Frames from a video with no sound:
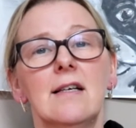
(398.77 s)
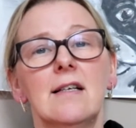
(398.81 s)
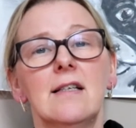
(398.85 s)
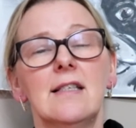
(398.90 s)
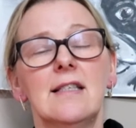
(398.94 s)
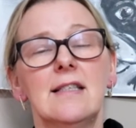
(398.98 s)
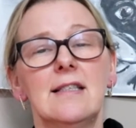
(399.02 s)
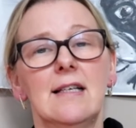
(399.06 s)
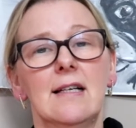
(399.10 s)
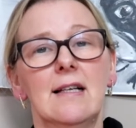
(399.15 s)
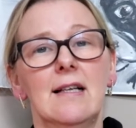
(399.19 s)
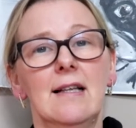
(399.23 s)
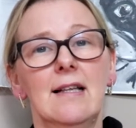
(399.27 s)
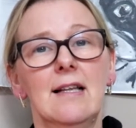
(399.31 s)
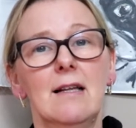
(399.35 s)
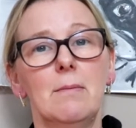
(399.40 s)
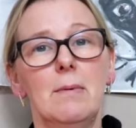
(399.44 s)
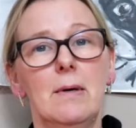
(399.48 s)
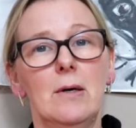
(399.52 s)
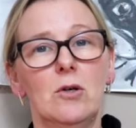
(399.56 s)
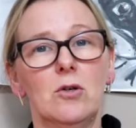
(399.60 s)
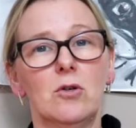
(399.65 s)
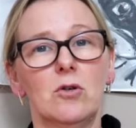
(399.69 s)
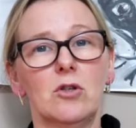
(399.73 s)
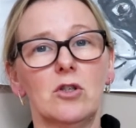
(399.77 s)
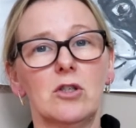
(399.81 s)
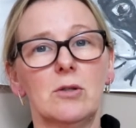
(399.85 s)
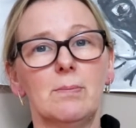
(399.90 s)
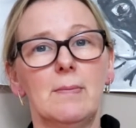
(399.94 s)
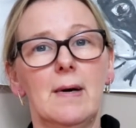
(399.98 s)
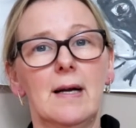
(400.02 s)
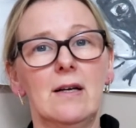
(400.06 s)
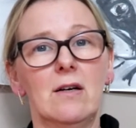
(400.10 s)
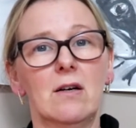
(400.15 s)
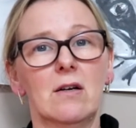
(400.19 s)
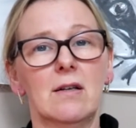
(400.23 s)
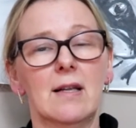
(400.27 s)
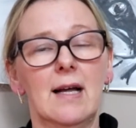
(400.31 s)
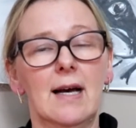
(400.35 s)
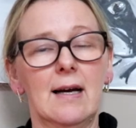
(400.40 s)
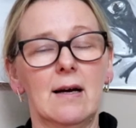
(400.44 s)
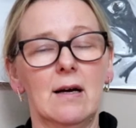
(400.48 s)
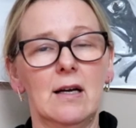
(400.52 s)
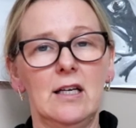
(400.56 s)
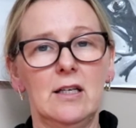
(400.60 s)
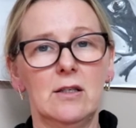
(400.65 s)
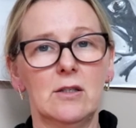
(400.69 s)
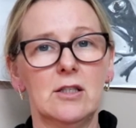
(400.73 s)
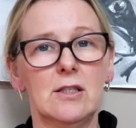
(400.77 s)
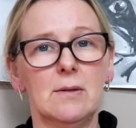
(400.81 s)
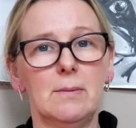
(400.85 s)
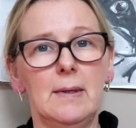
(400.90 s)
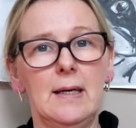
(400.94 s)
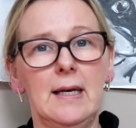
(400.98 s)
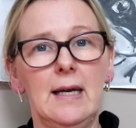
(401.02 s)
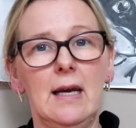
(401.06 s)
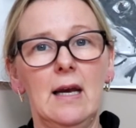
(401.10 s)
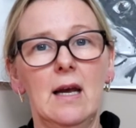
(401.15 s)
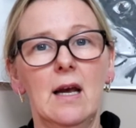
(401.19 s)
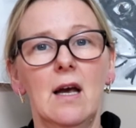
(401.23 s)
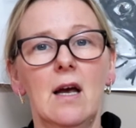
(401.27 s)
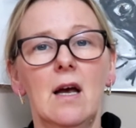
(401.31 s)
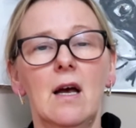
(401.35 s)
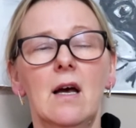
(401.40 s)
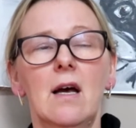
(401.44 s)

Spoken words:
still a little bit horse mad, not like I used to be.